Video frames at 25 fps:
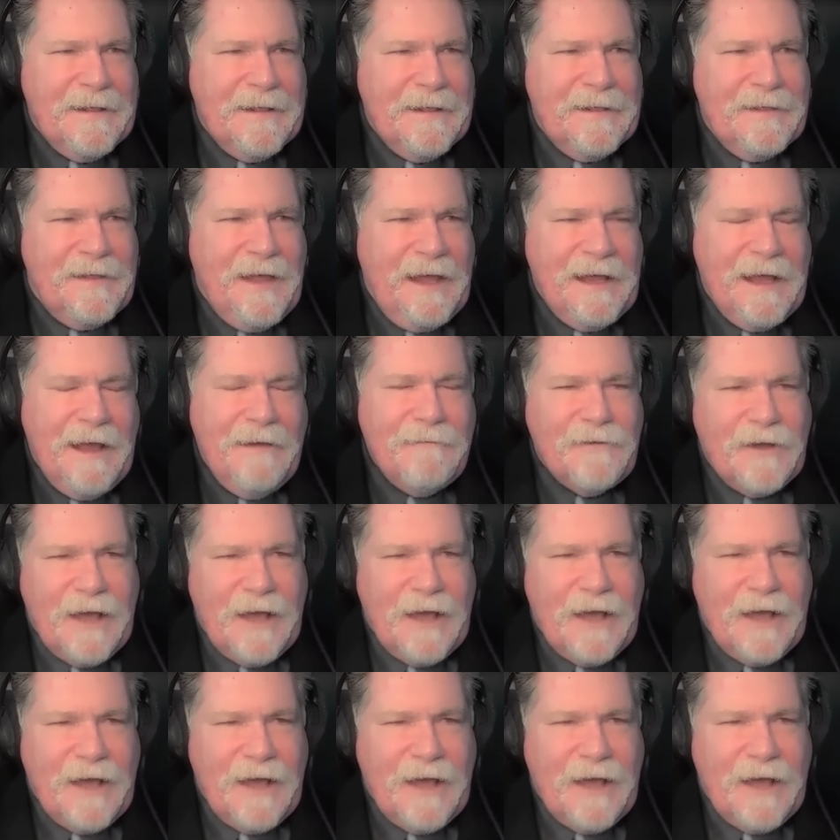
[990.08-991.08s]
They have
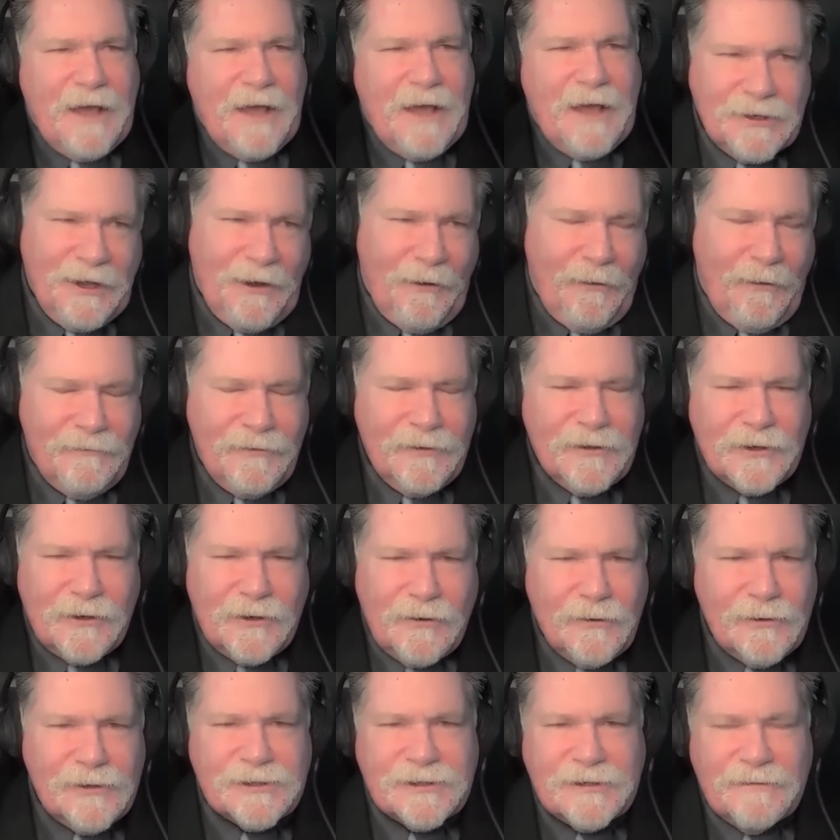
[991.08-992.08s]
captured over the
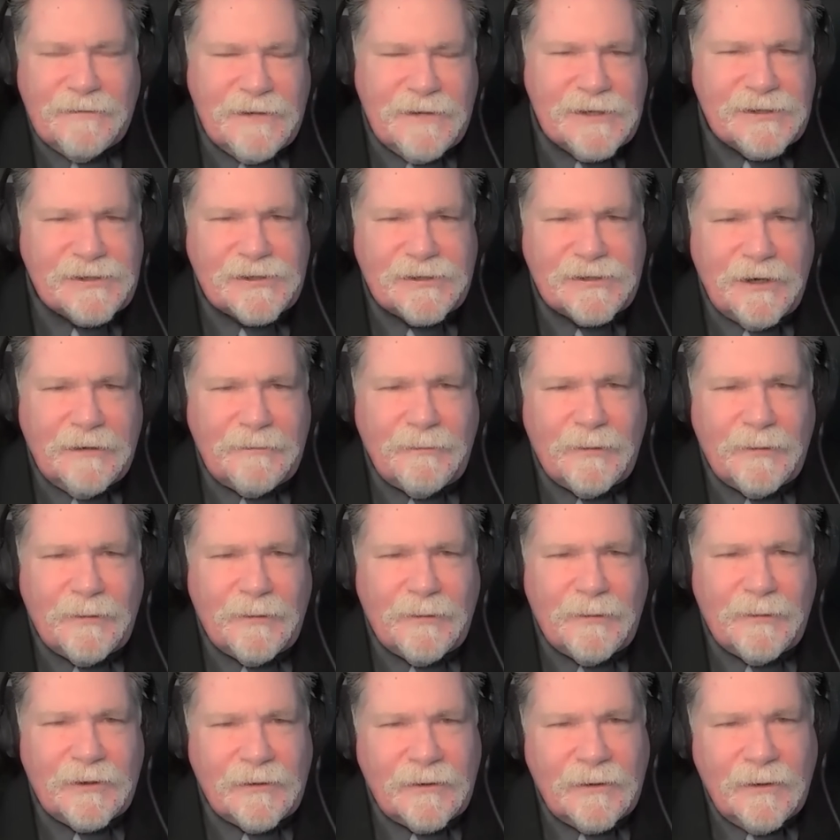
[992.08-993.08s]
course of this summer
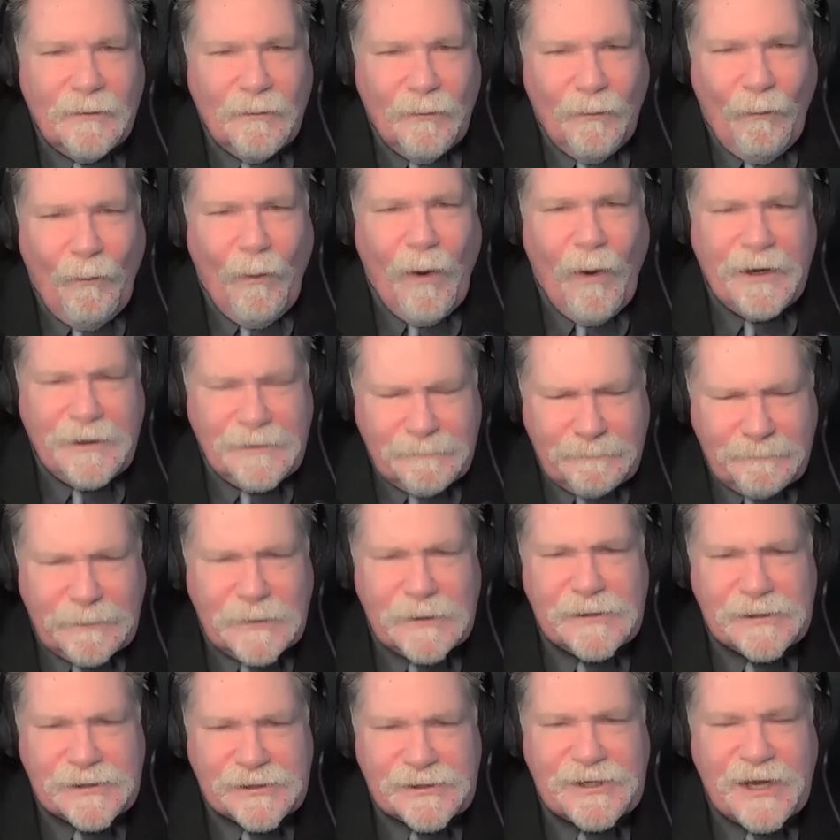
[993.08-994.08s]

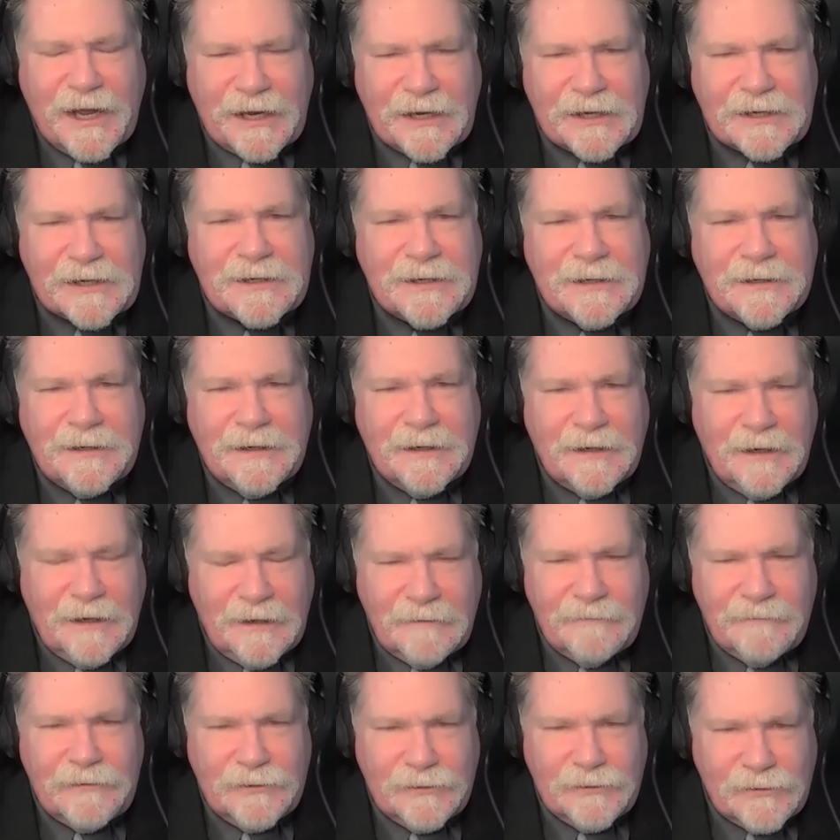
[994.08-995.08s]
1%
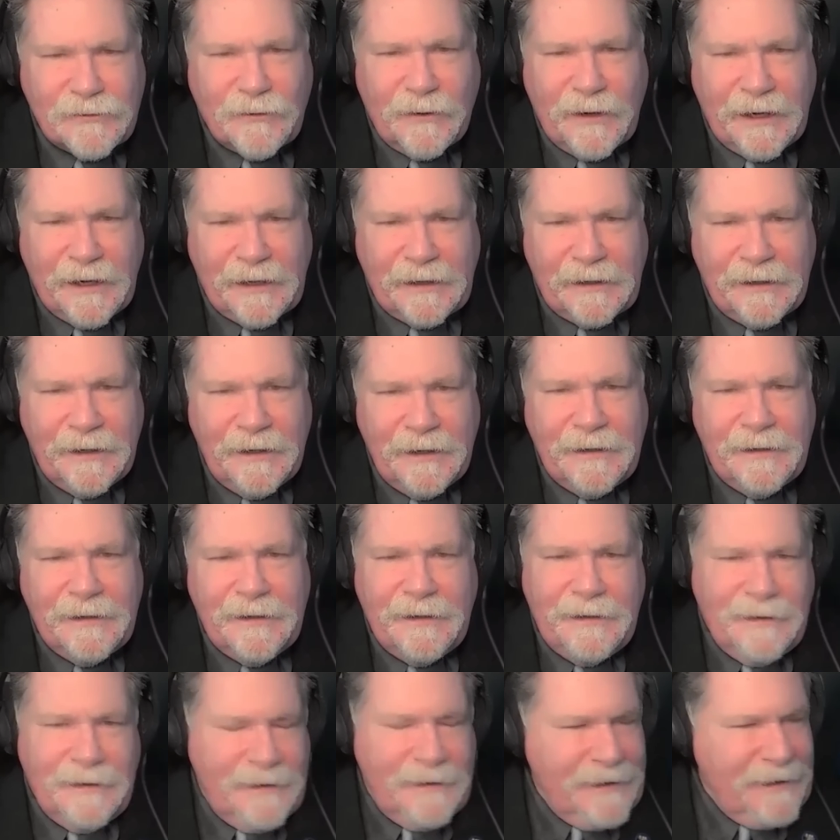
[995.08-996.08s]
of Ukraine.
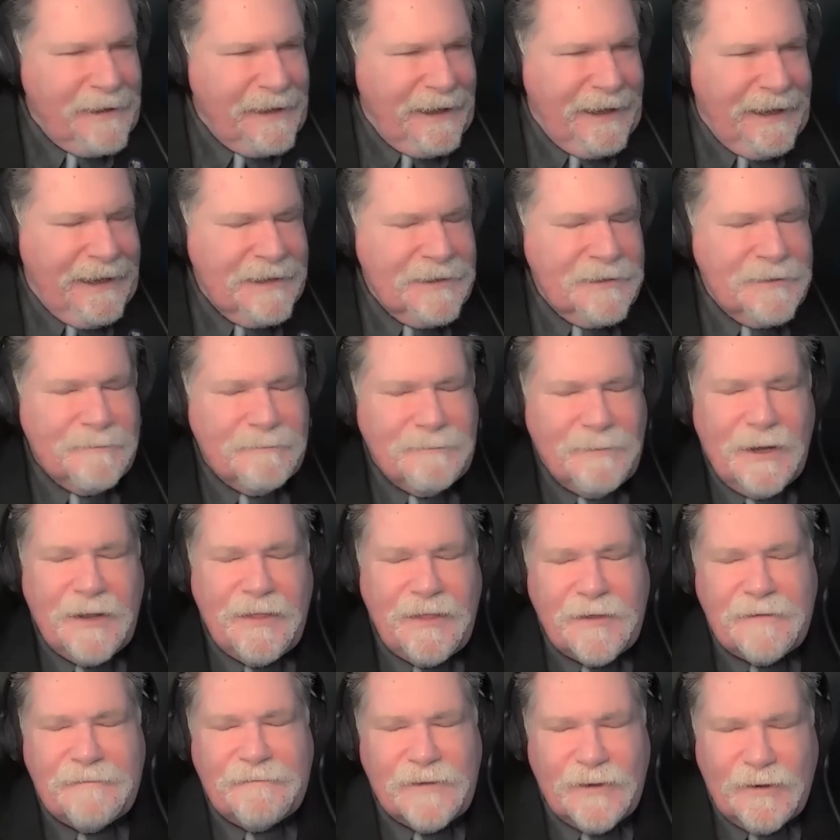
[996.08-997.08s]
In the
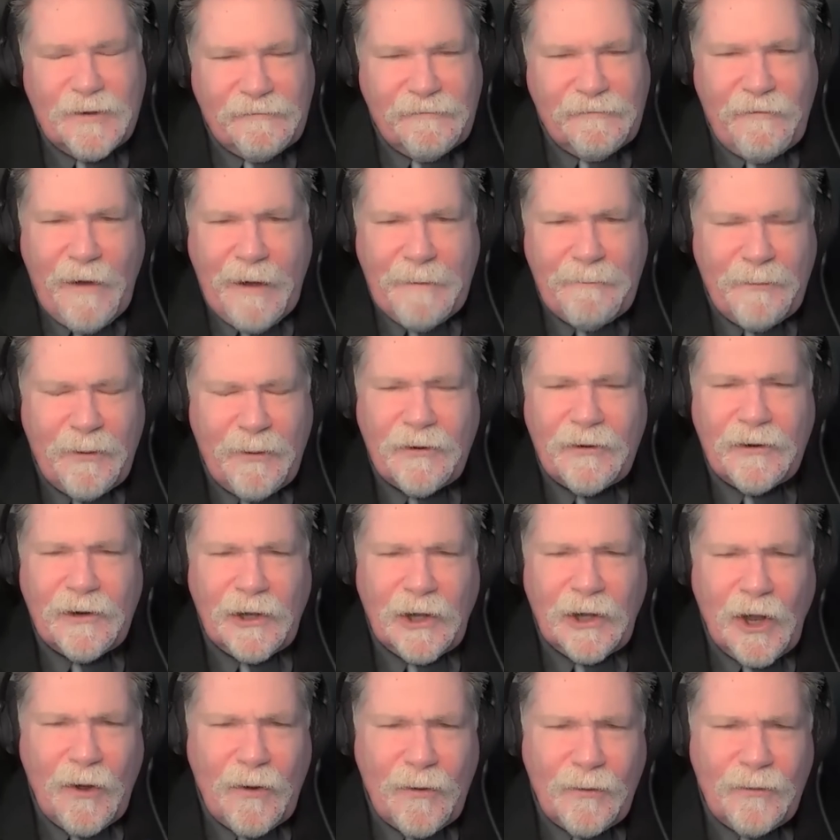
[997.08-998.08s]
month of November
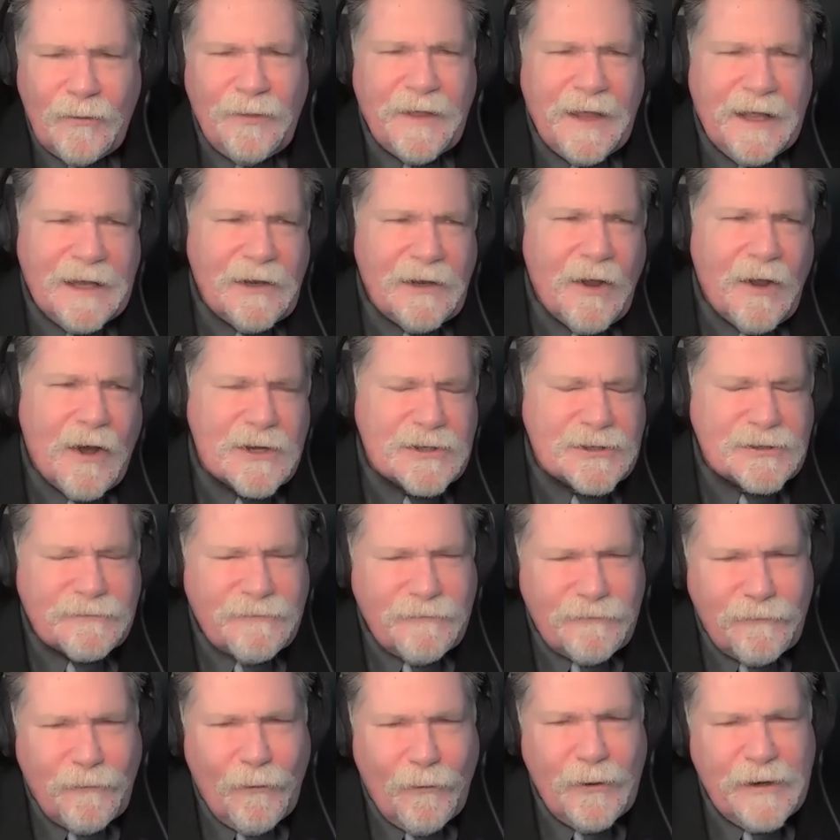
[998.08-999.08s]
alone, they lost
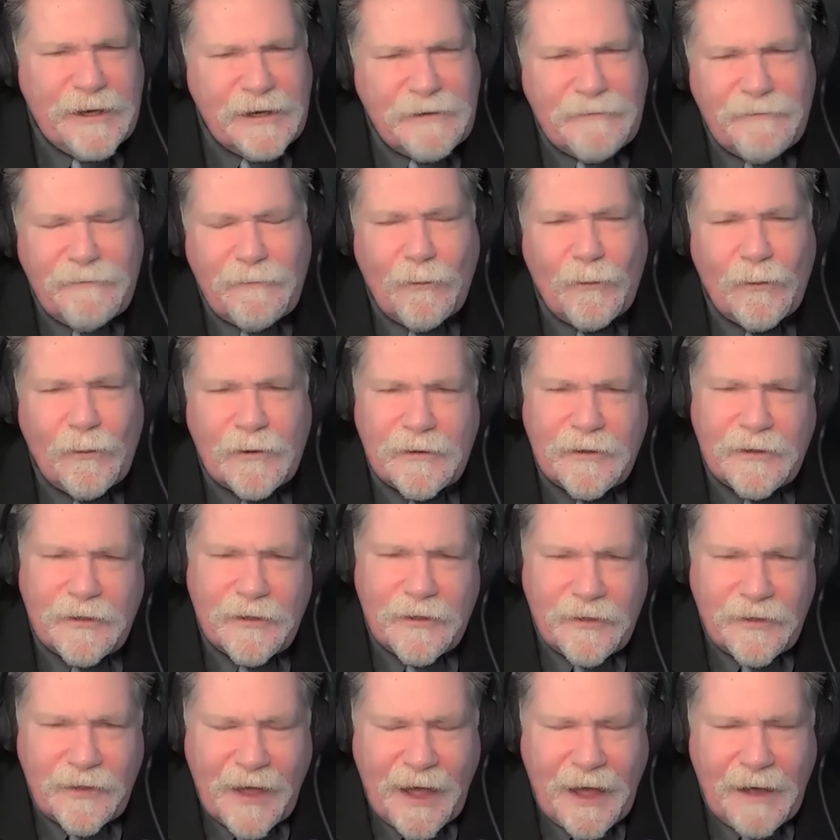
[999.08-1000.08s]

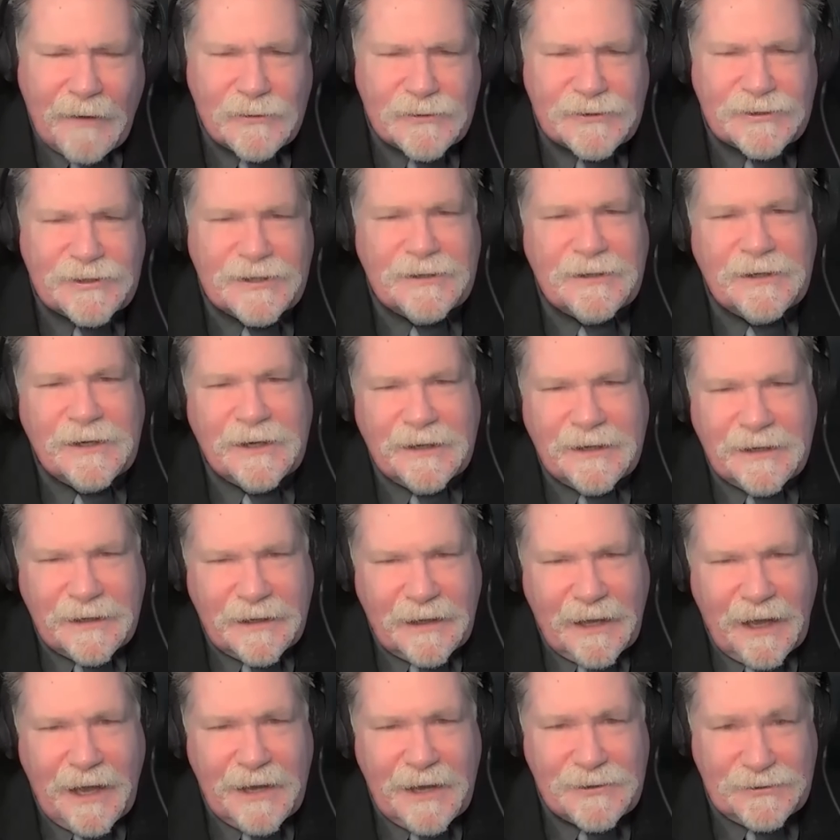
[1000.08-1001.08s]
44,000
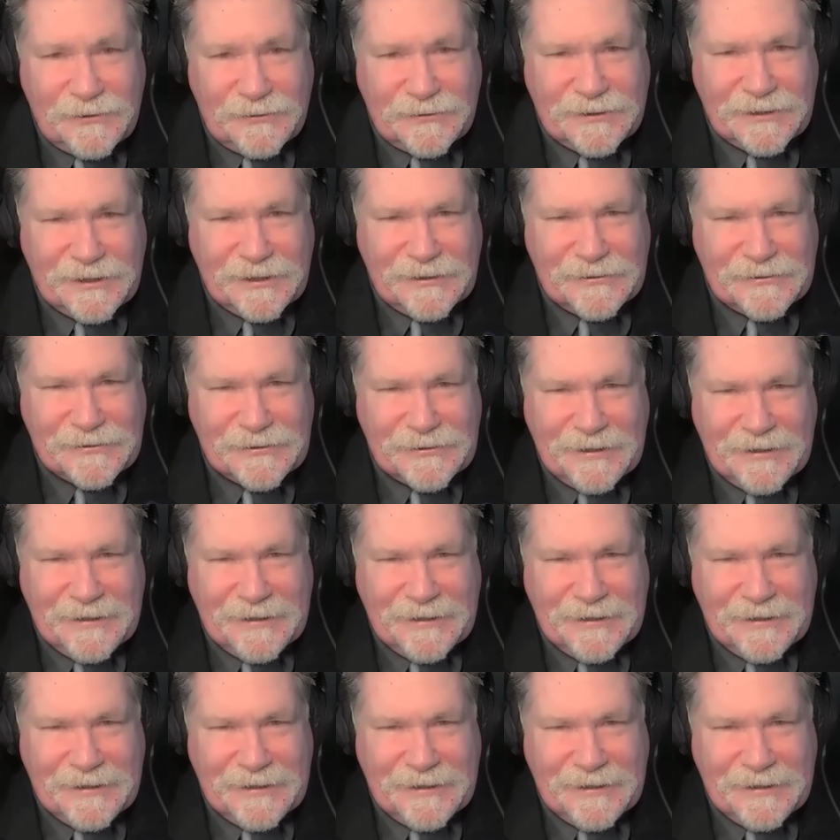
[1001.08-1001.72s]
casualties.